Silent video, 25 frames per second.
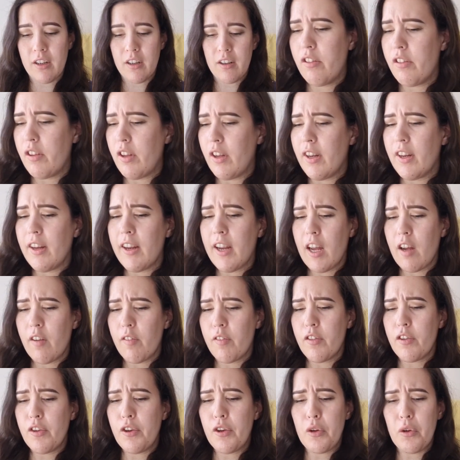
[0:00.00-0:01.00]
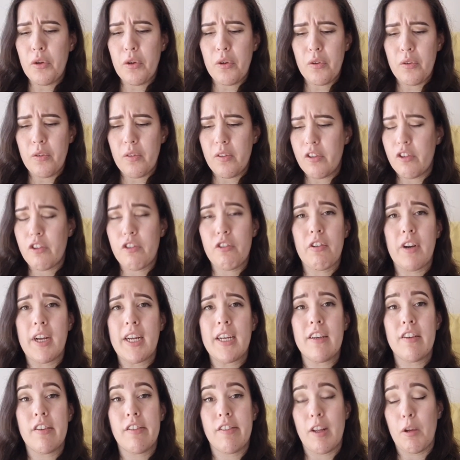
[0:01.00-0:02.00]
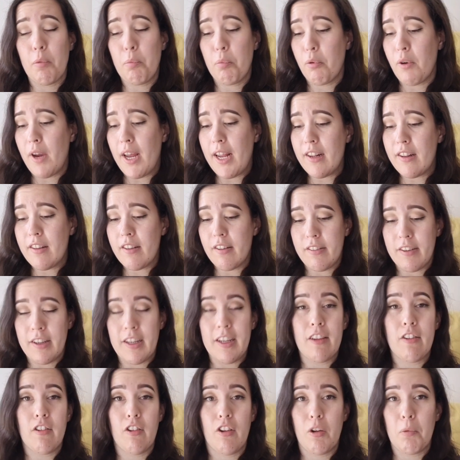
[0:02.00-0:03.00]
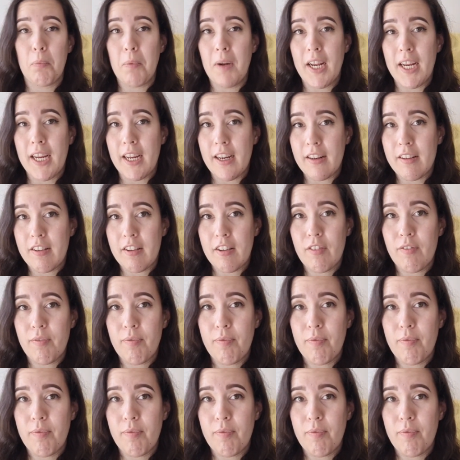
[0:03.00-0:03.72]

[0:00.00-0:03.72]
So you have two strange separate entities on a plate.